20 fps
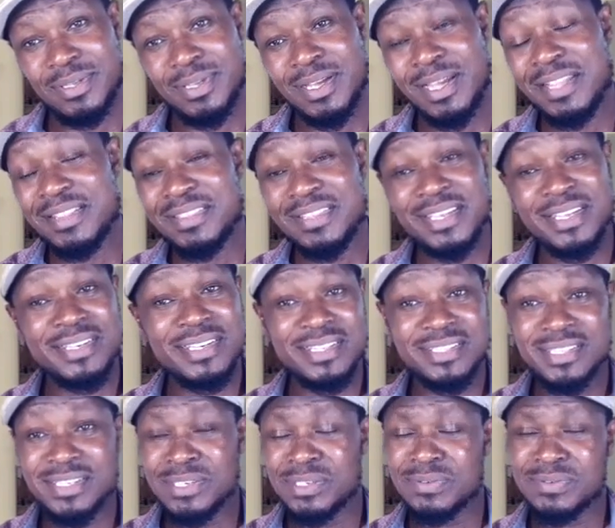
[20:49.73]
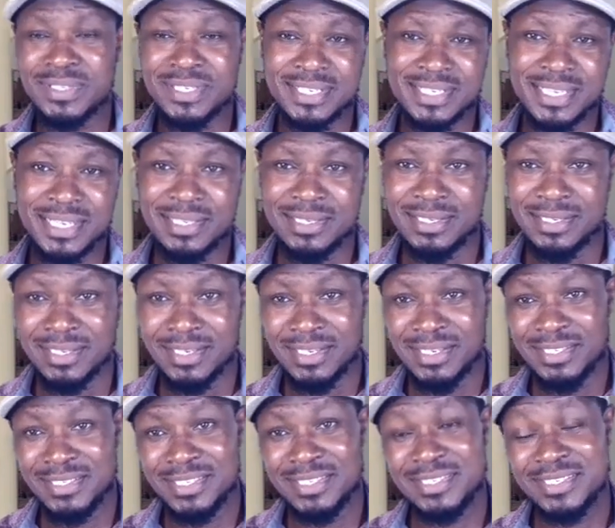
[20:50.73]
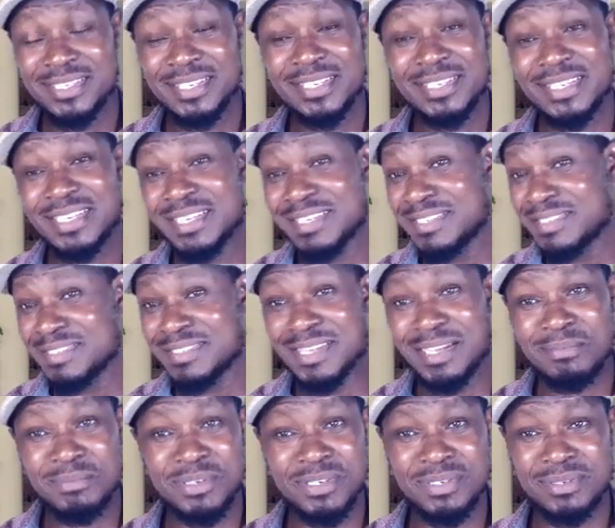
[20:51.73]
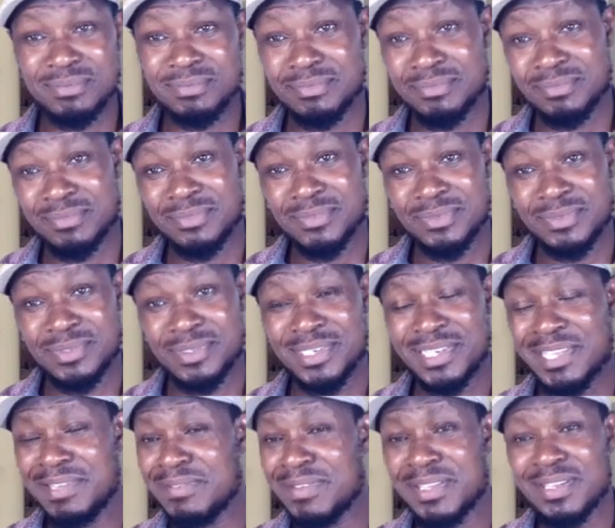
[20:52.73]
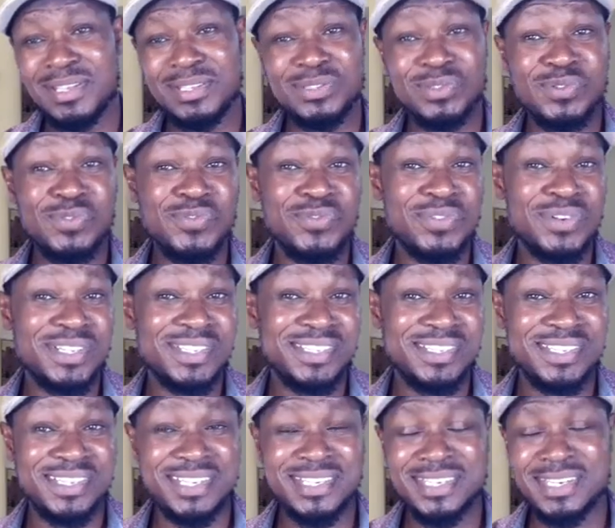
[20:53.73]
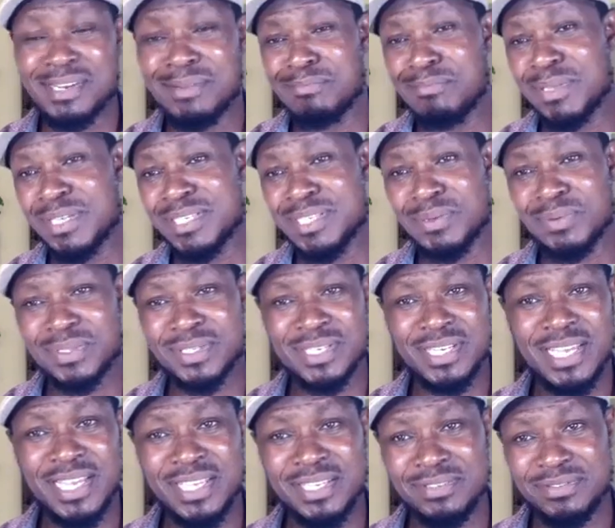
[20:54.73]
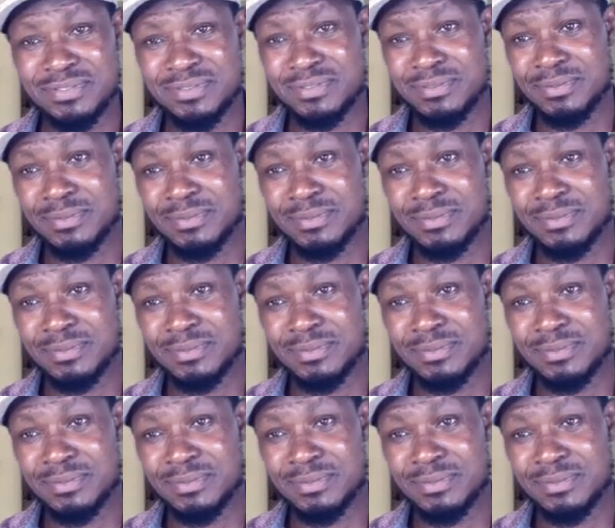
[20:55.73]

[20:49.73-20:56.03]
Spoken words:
And then at the end of the day, she still gets dumped, leaving her so frustrated and bitter with life.